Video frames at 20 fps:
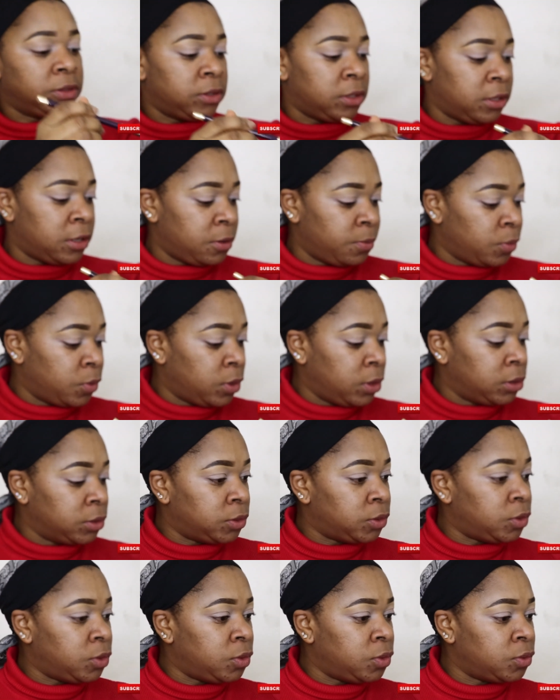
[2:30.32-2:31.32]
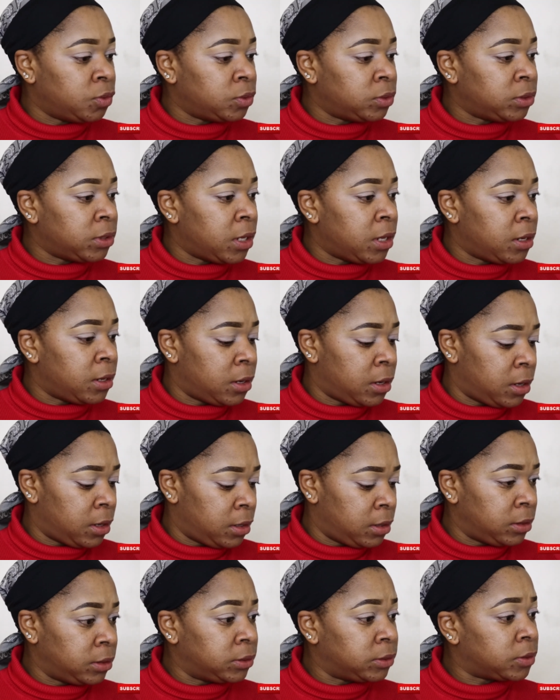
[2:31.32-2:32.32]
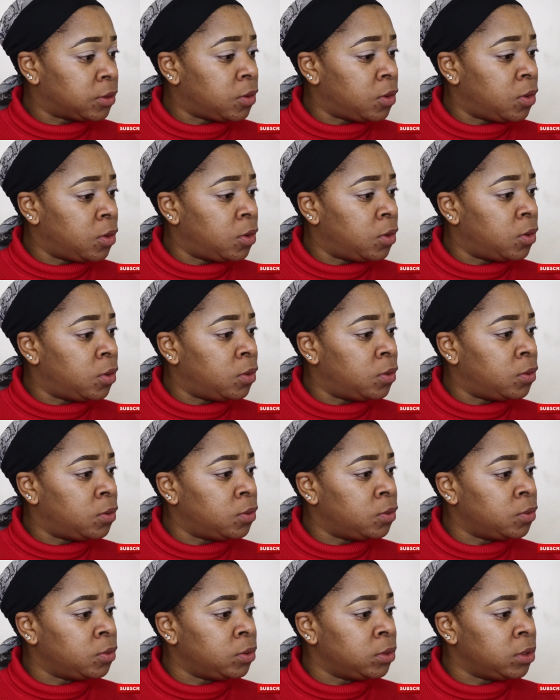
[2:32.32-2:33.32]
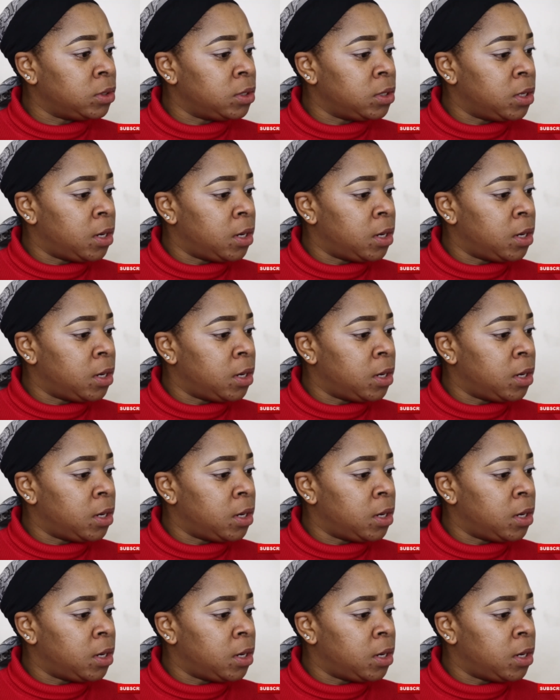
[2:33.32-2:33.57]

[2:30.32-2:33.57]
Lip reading: shade I'm going to use, and that is called